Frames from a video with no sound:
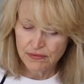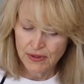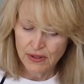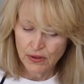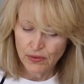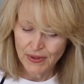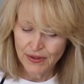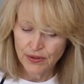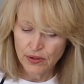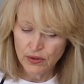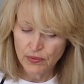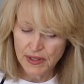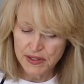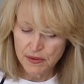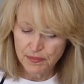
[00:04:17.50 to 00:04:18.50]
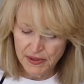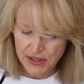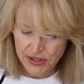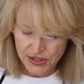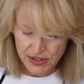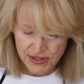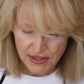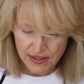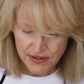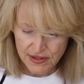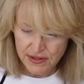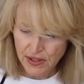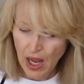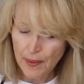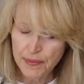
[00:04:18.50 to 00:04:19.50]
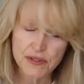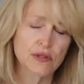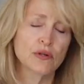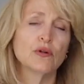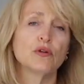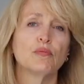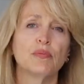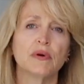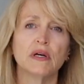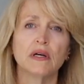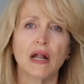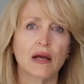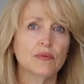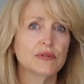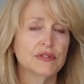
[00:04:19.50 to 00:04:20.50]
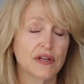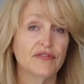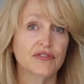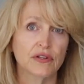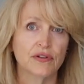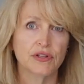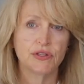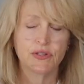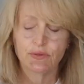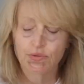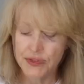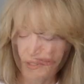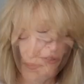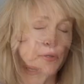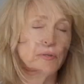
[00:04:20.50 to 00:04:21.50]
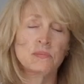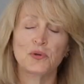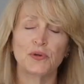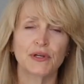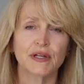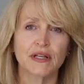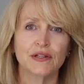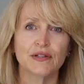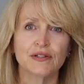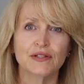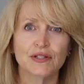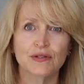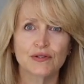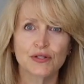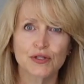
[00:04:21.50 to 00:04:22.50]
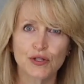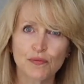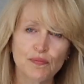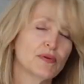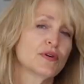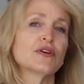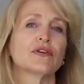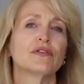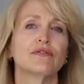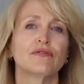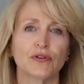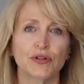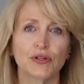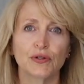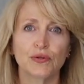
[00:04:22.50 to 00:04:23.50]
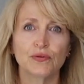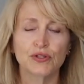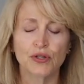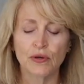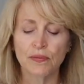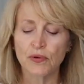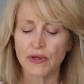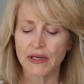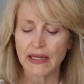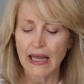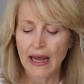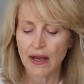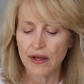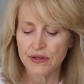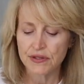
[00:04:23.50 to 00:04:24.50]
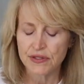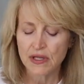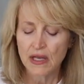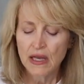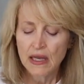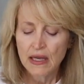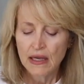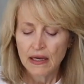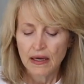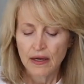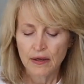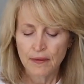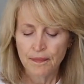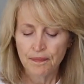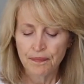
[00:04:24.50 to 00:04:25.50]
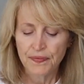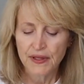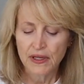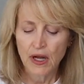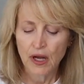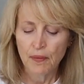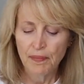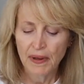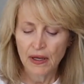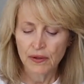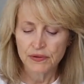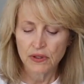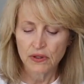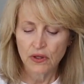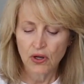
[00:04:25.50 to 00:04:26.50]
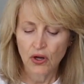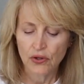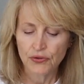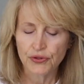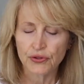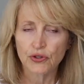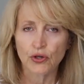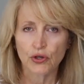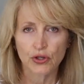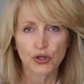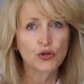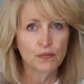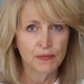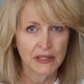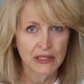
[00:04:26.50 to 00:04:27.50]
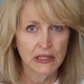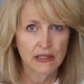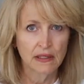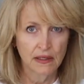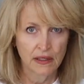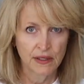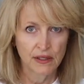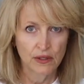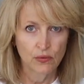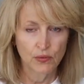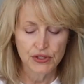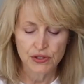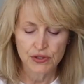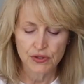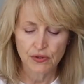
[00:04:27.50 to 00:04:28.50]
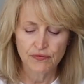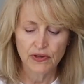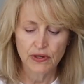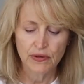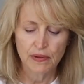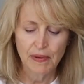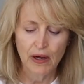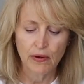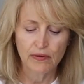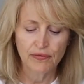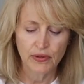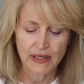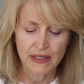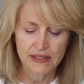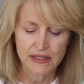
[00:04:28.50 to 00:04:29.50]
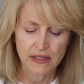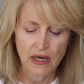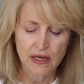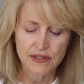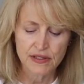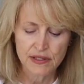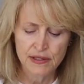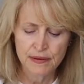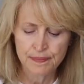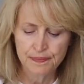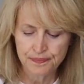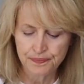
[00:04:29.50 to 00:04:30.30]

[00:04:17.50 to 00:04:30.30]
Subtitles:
you know, in her recipe she says is optional, but I would definitely use it. Turmeric is super good for you. Turmeric has the compound called curcumin in it, which is a very powerful antioxidant.